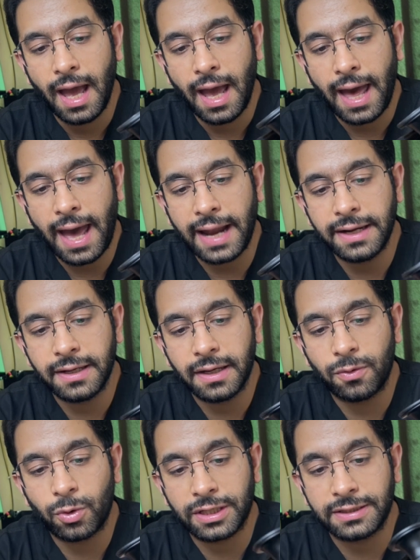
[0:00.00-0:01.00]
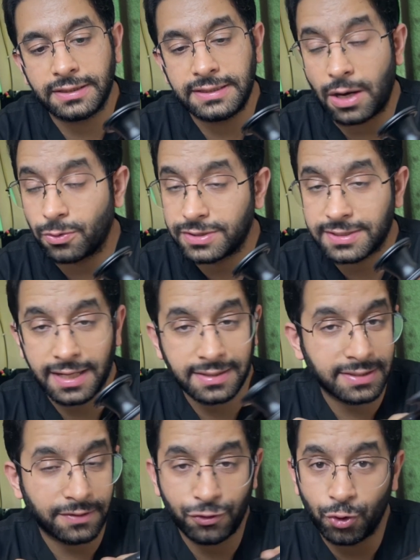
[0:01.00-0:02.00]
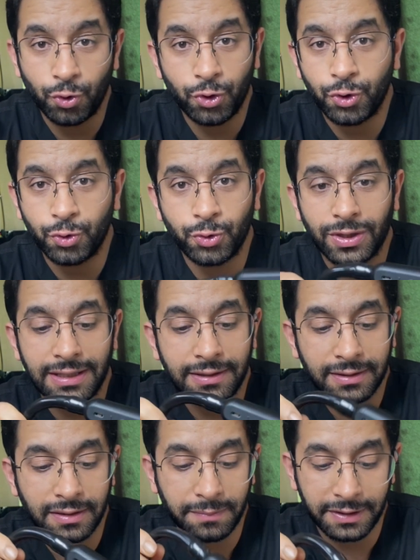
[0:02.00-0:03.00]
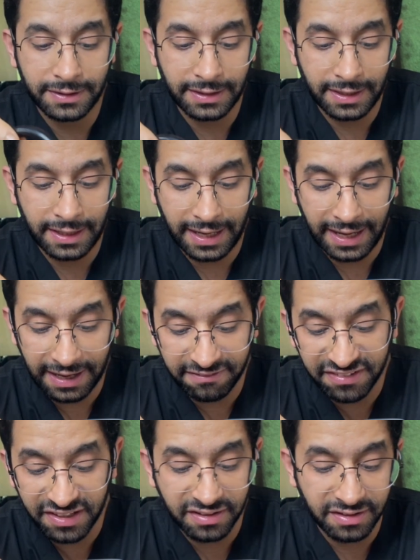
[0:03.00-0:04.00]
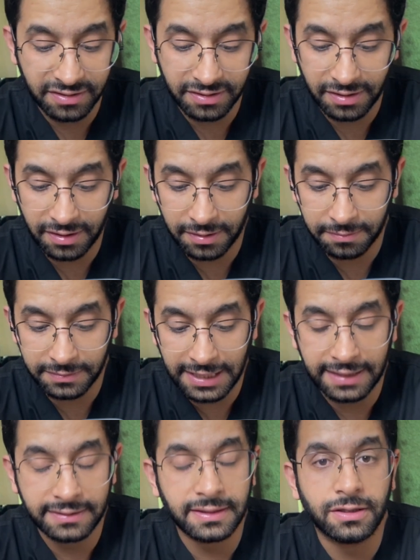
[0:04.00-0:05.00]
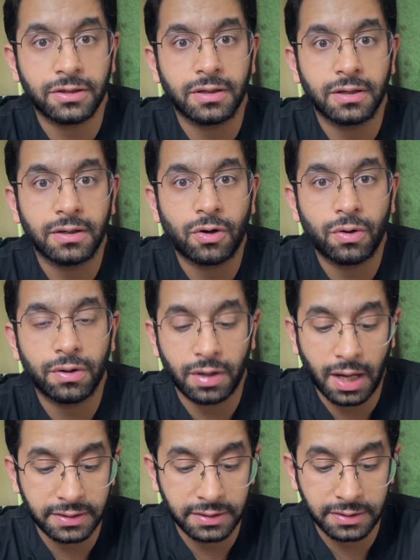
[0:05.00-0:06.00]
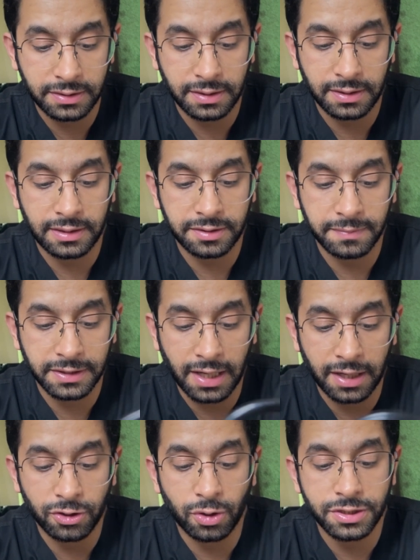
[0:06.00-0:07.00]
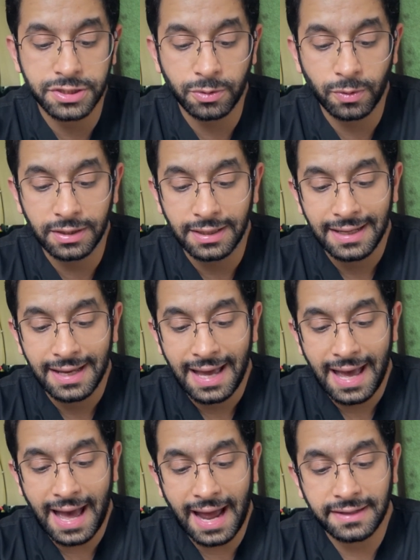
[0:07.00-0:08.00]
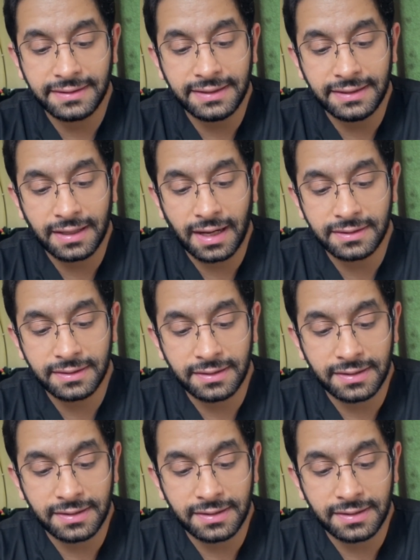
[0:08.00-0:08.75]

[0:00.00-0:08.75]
And what are the downsides? I've told you a little bit heavier than the other Littmann Cardiology one. And the other,